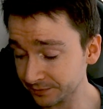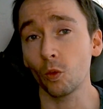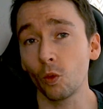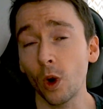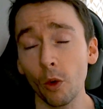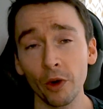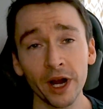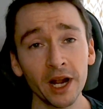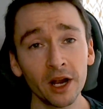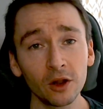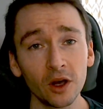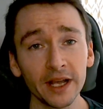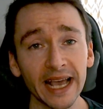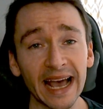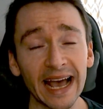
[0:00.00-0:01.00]
What we're going to
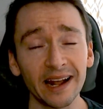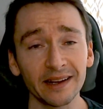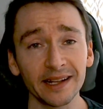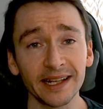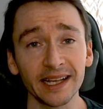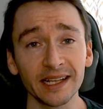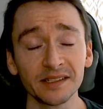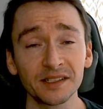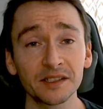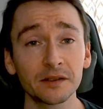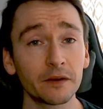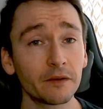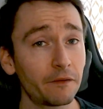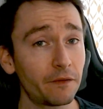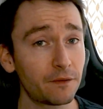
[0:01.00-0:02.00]
look at is
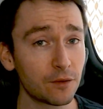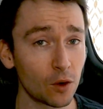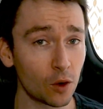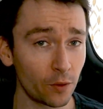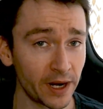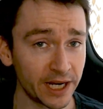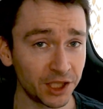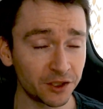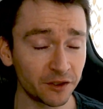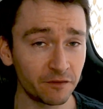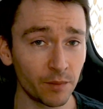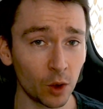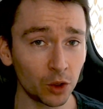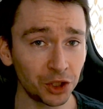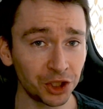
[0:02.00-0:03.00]
full range of
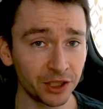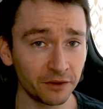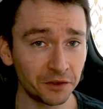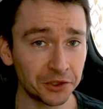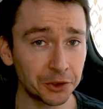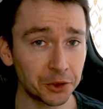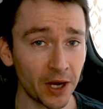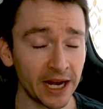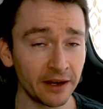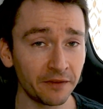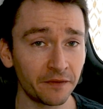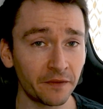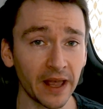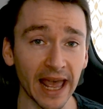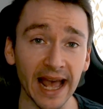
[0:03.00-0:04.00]
motion of strength
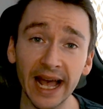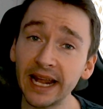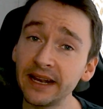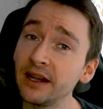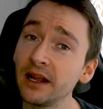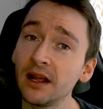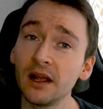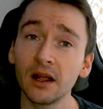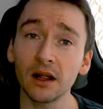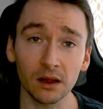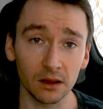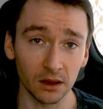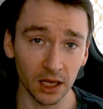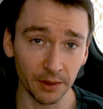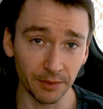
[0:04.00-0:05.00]
and
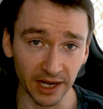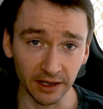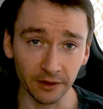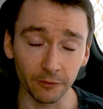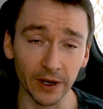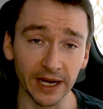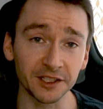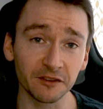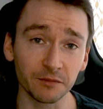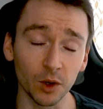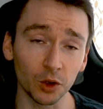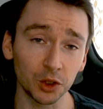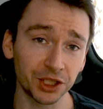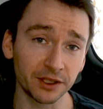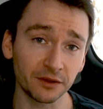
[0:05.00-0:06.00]
limited range of
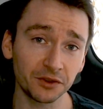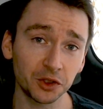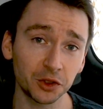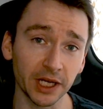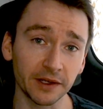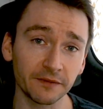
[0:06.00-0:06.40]
motion of strength.